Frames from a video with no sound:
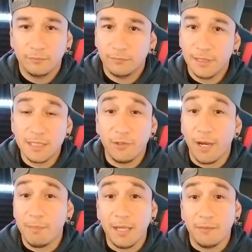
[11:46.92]
It's a
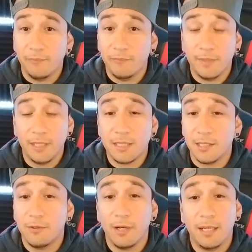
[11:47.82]
great bait. It's a
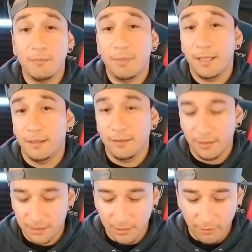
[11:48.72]
great bait.
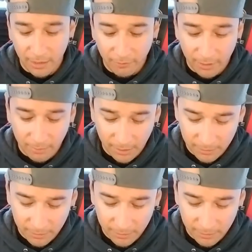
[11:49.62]
It's a great bait.